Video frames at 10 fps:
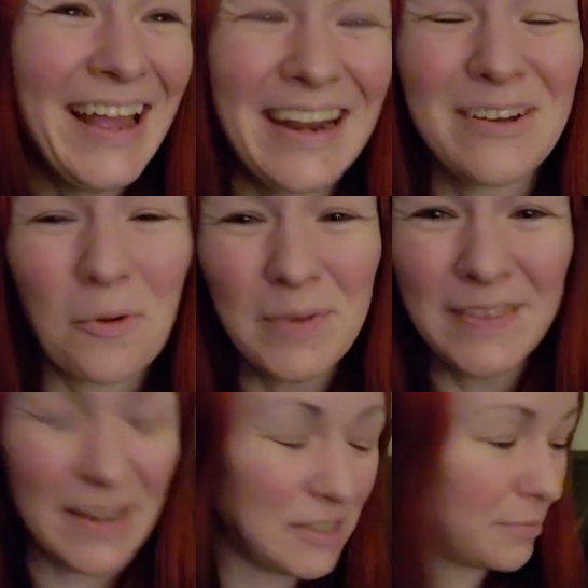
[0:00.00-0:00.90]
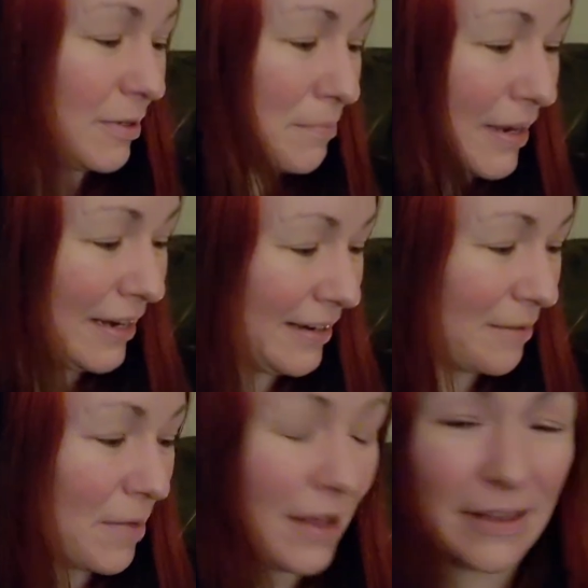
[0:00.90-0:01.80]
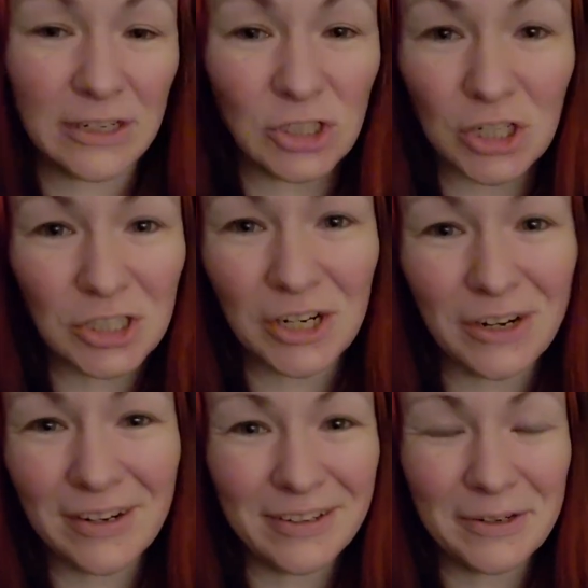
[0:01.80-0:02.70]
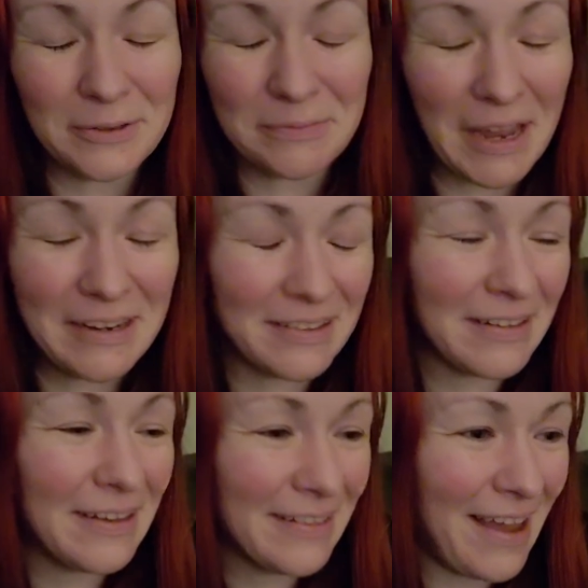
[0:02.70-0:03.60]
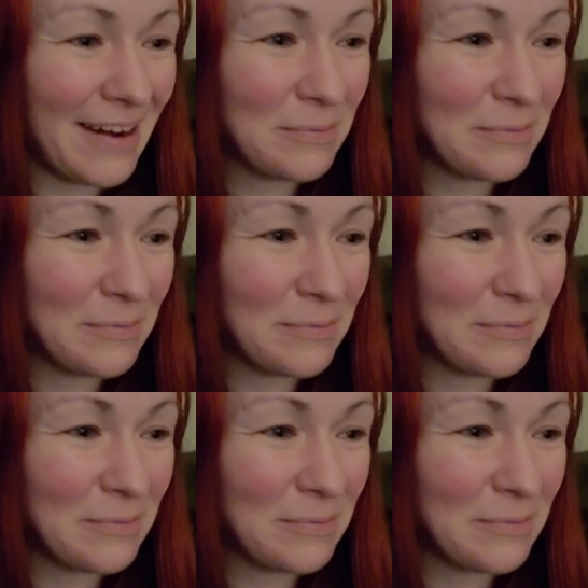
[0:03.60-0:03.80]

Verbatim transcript: And I don't mean that to be mean. I'm not like judging her or anything like that.